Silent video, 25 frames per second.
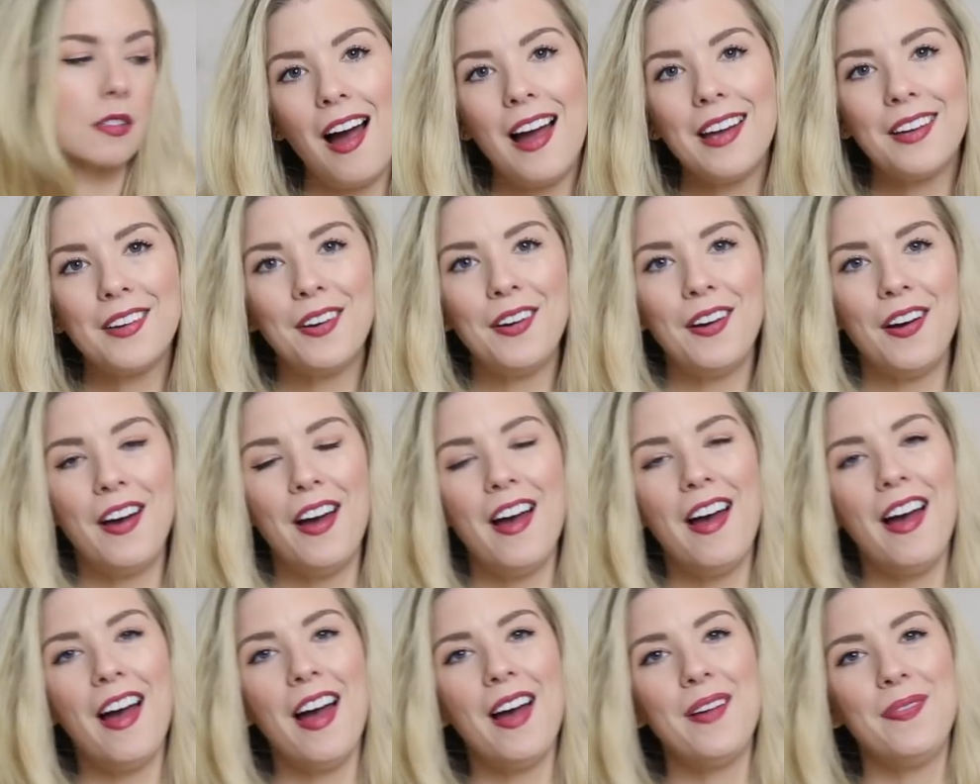I got
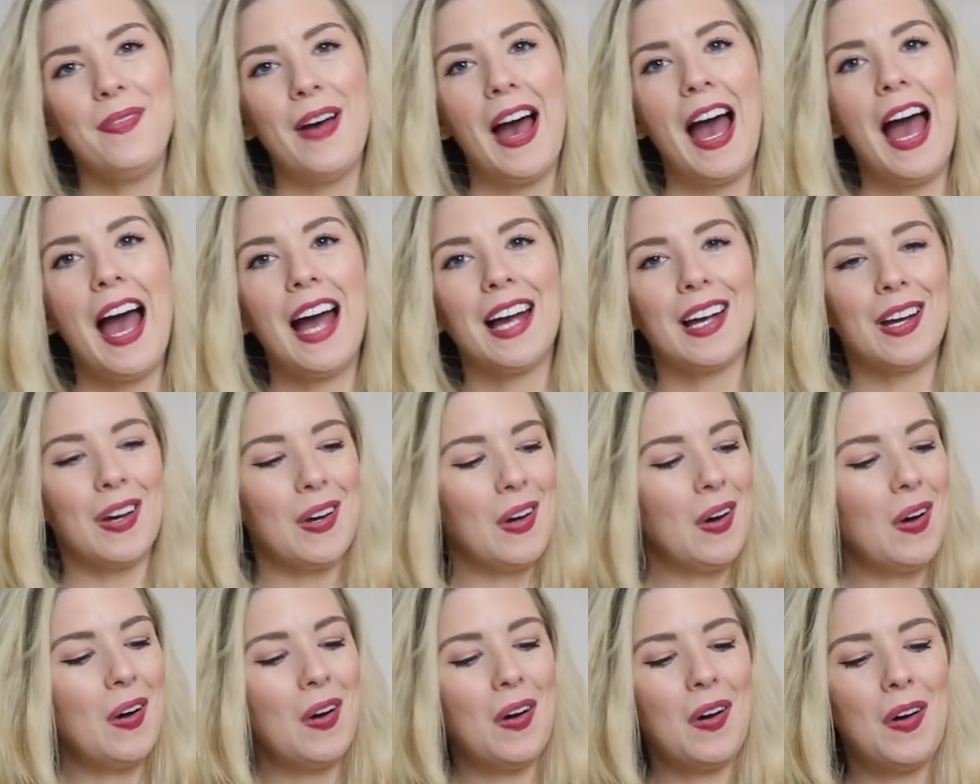her a pack
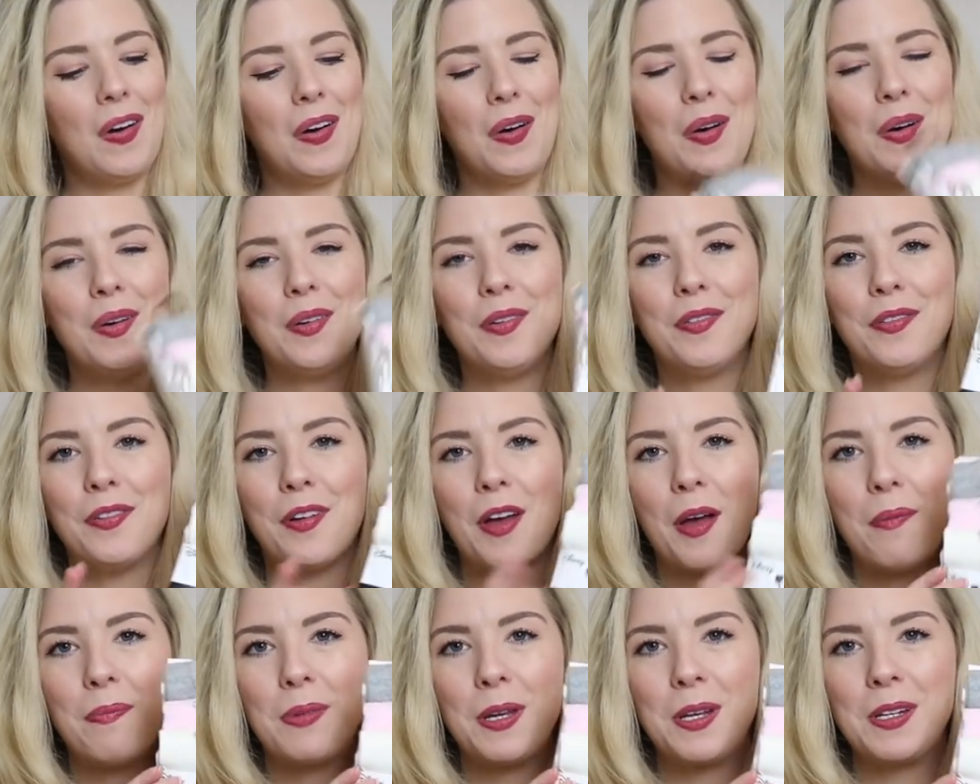of
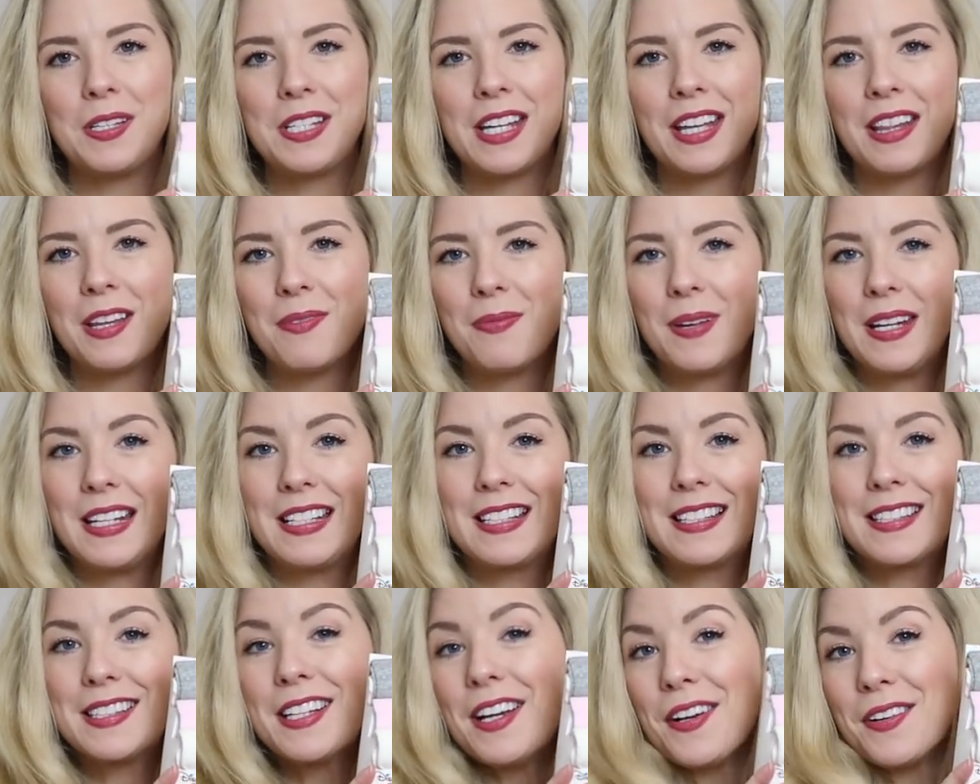Beauty and the
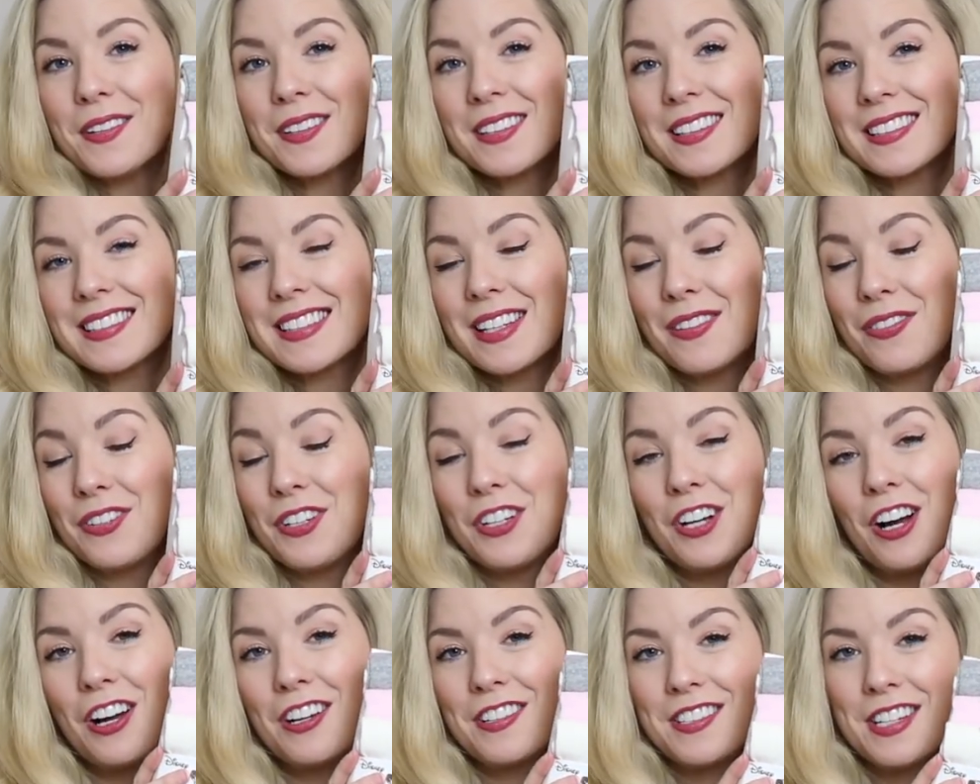Beast socks. If
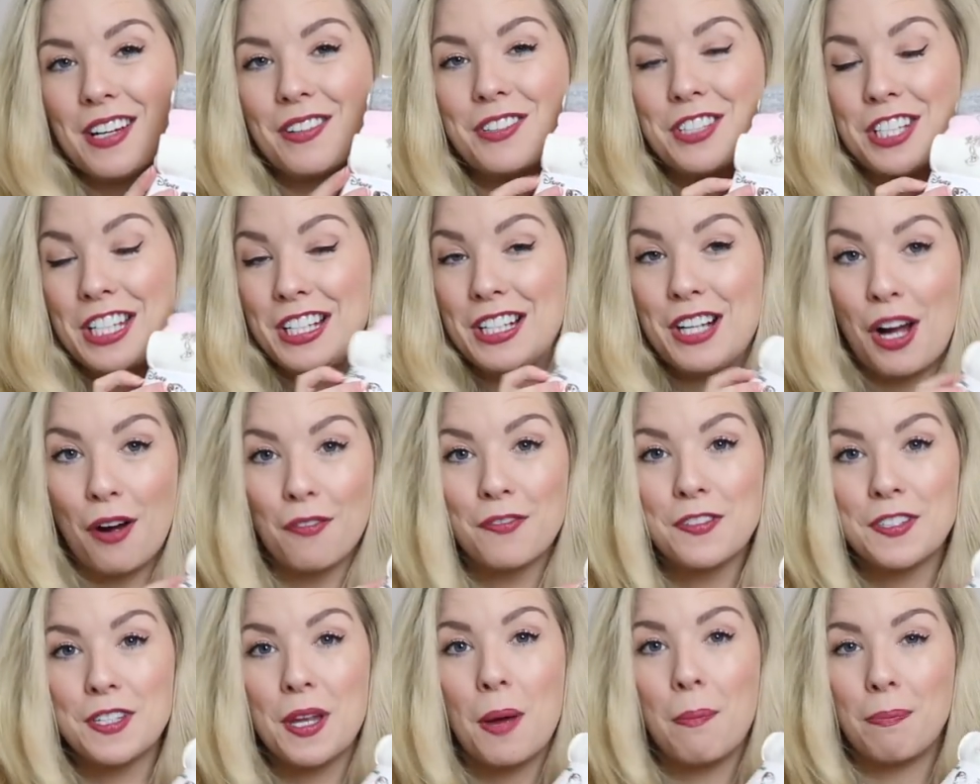you can't tell, she
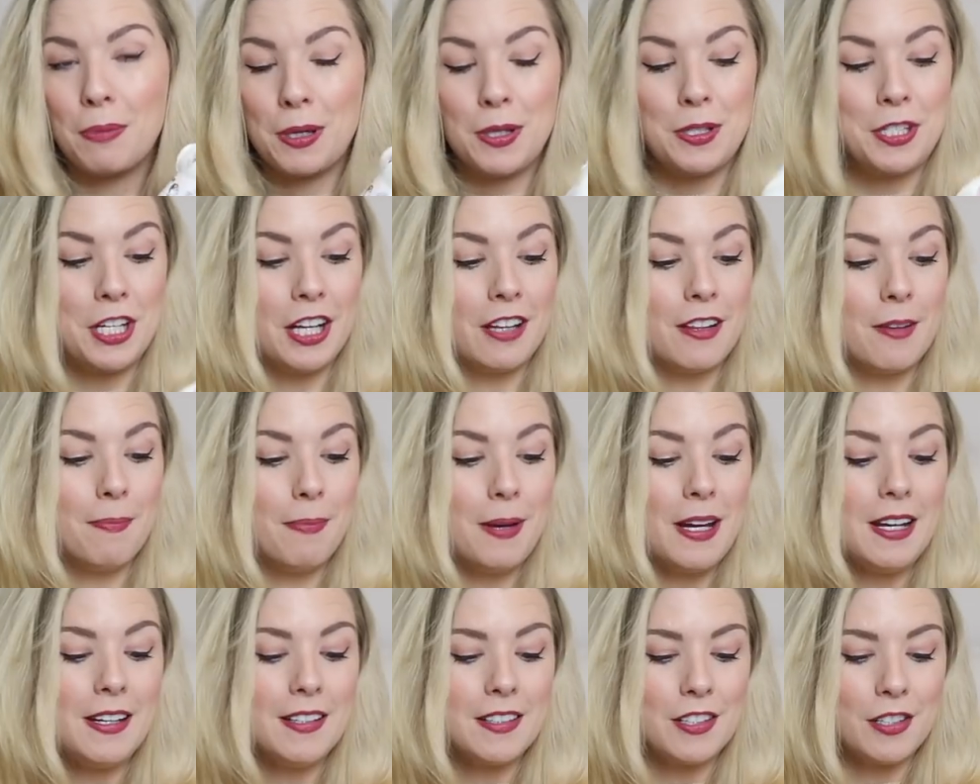loves Beauty and the
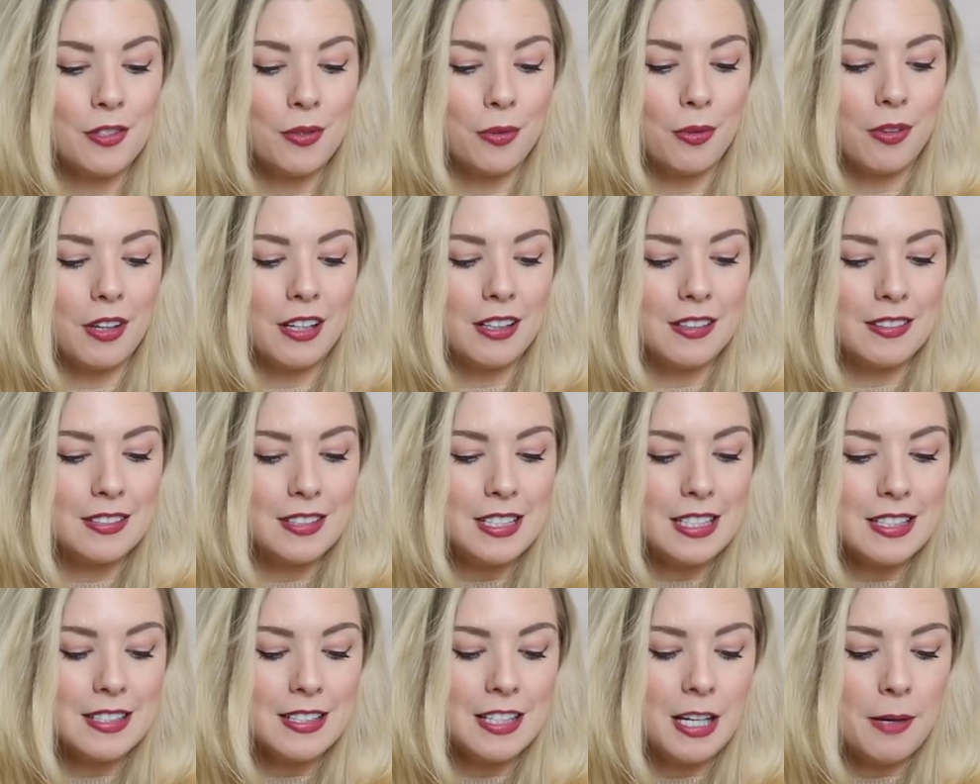Beast and all things
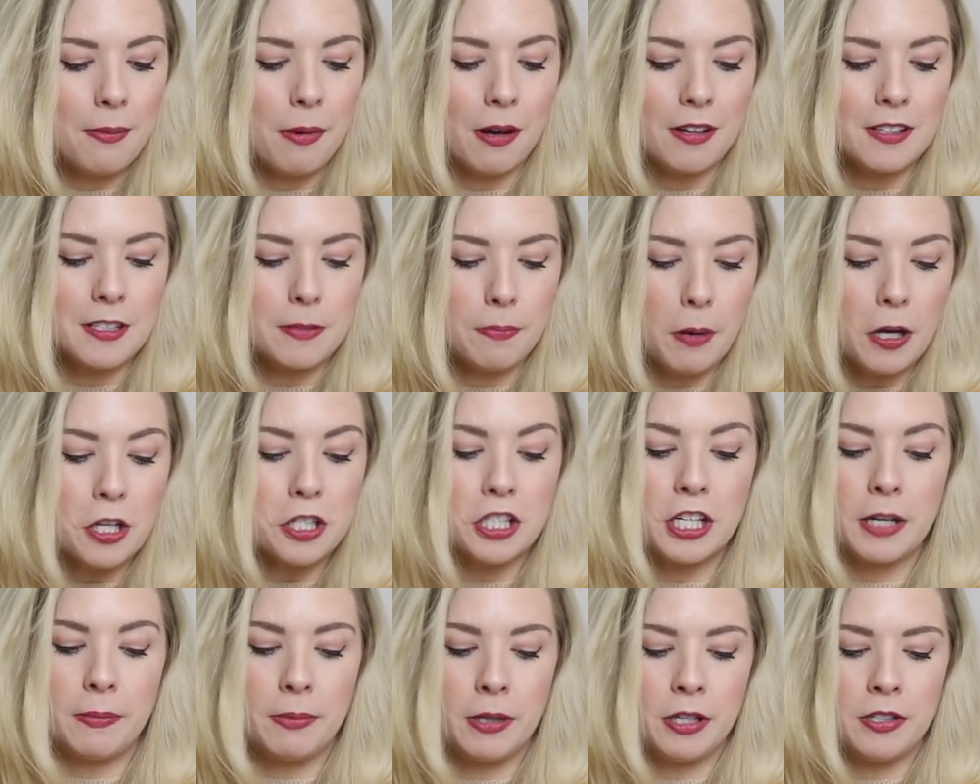Disney, but
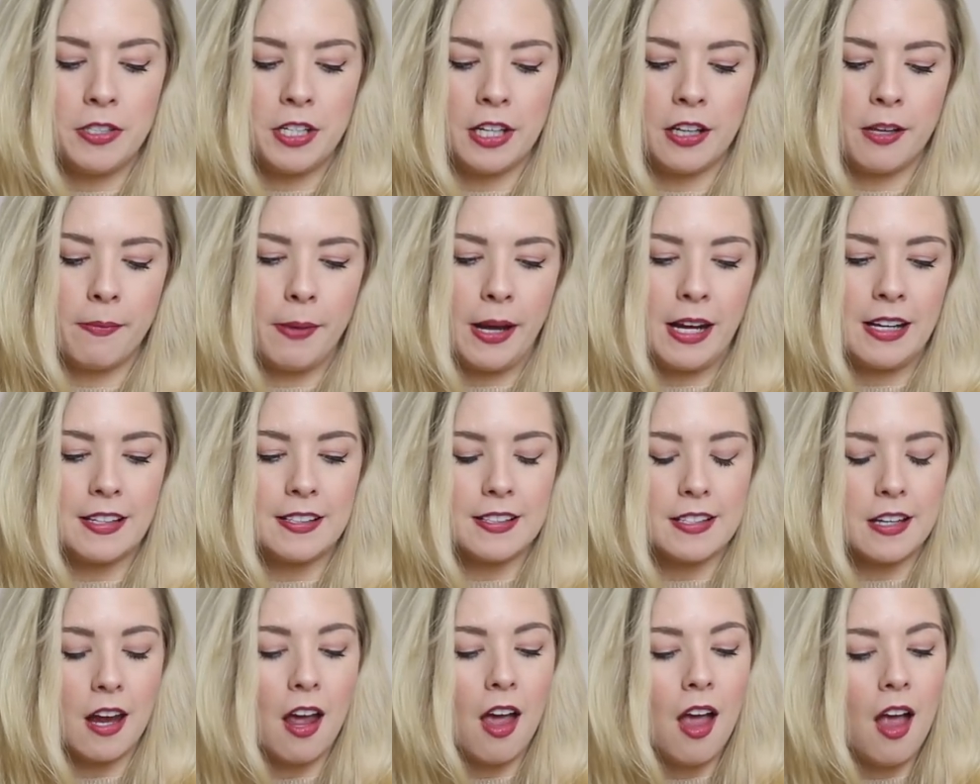especially Beauty and the
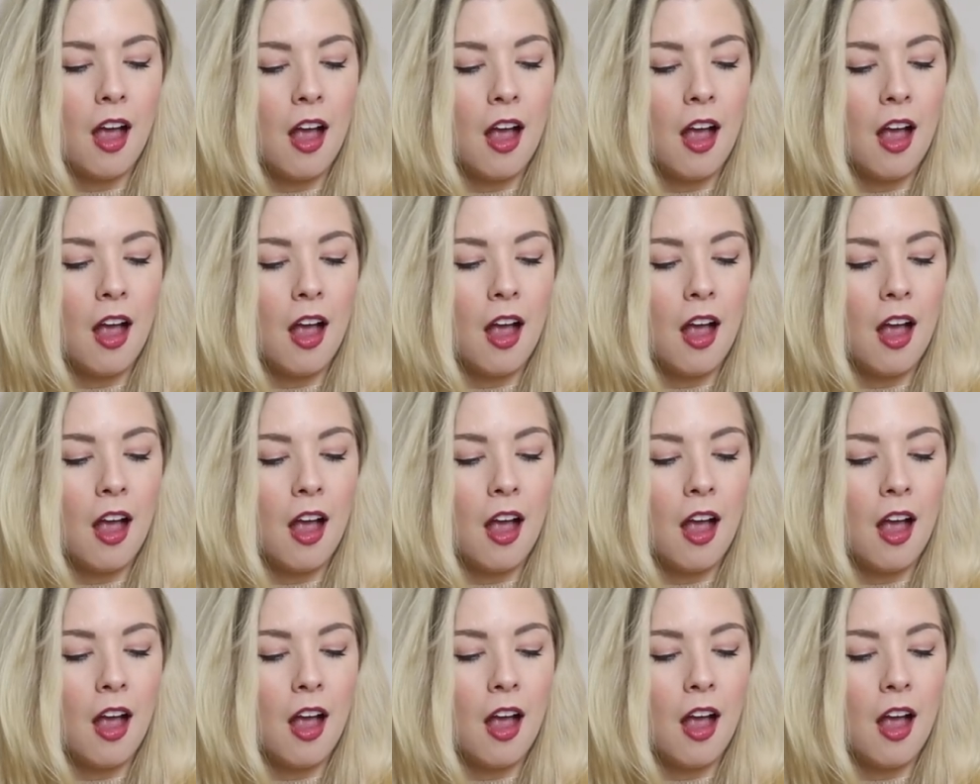Beast.